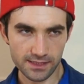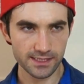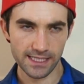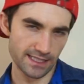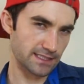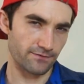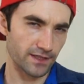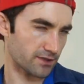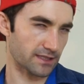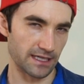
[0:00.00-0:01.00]
sexy
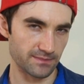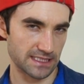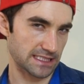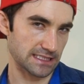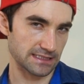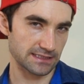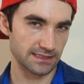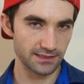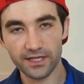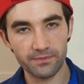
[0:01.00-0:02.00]
video game
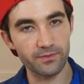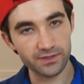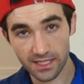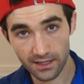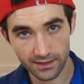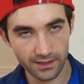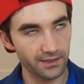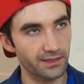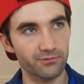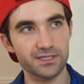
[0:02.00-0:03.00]
tease. They'll get people
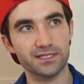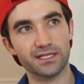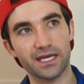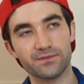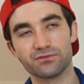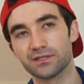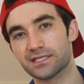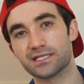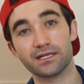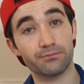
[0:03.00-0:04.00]
talking, and then once the game's
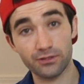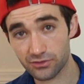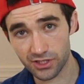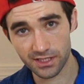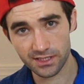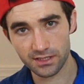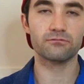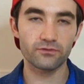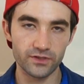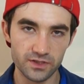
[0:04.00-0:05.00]
release date approaches,
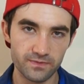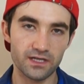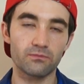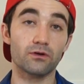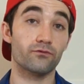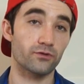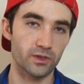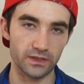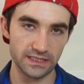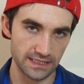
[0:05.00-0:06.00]
the reveals become more
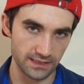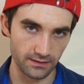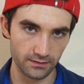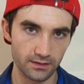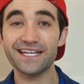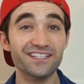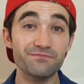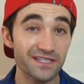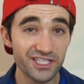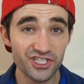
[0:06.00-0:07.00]
frequent and detailed.
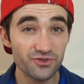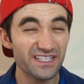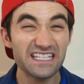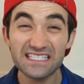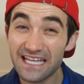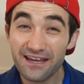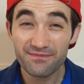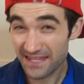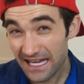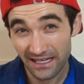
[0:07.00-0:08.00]
Detective Pikachu did the
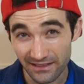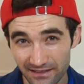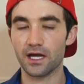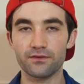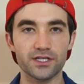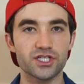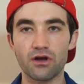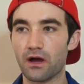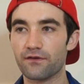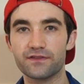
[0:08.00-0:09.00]
same thing. You know, they
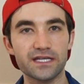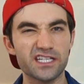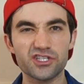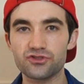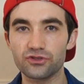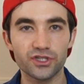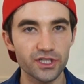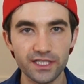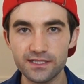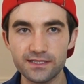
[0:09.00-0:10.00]
show off the initial
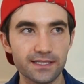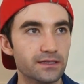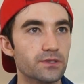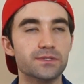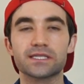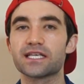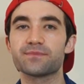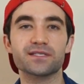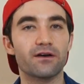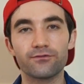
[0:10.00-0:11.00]
goods, get those
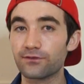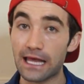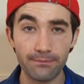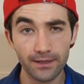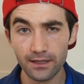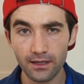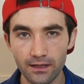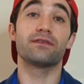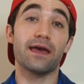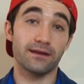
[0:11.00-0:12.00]
lips a-flapping.
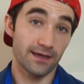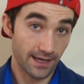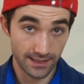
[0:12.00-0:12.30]
Then,